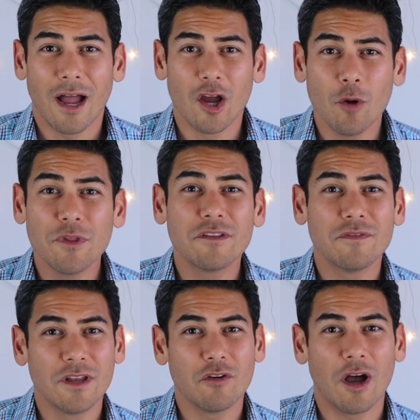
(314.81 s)
I hope this
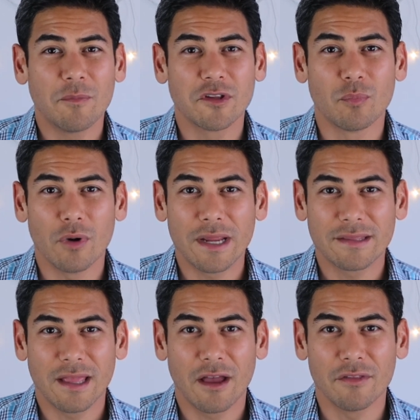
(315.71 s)
video helps to
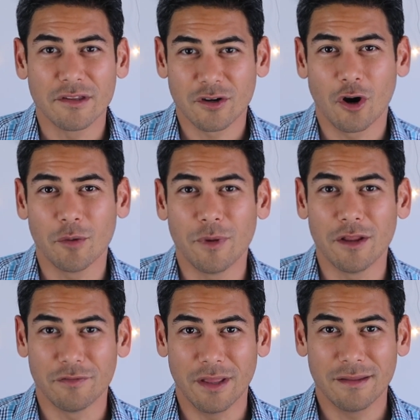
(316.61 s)
break down this card
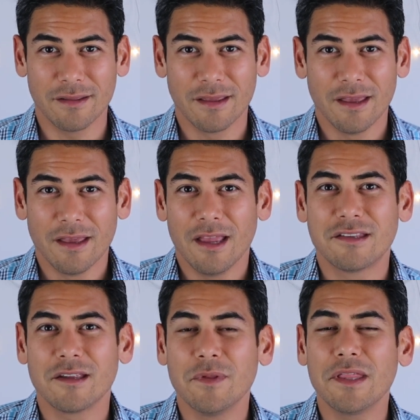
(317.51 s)
benefit.
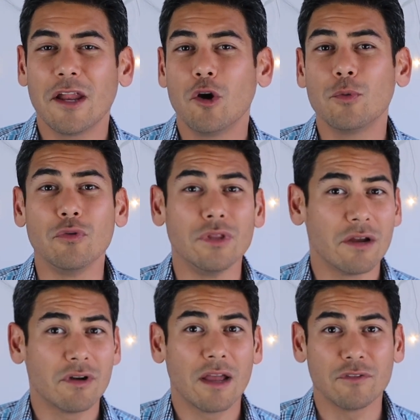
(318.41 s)
It's something that I hope you
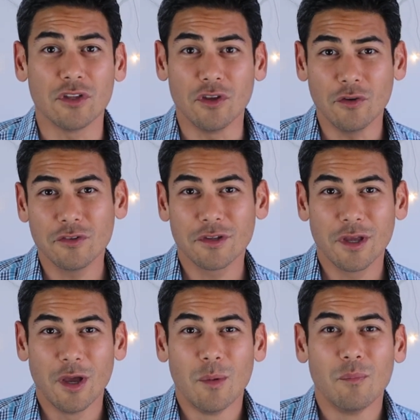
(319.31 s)
never have to use,
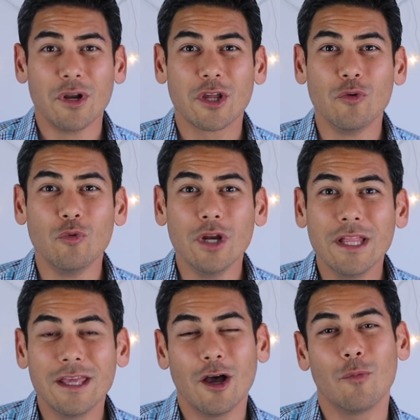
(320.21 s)
but it can
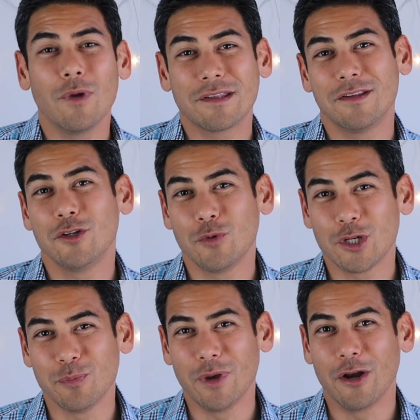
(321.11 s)
really help make the
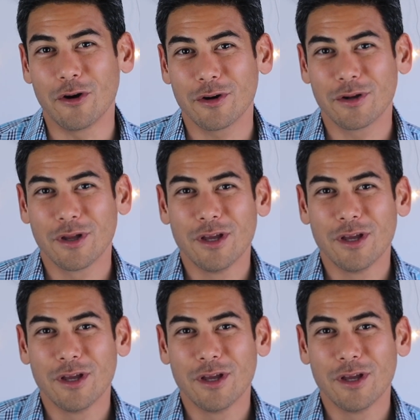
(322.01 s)
situation better.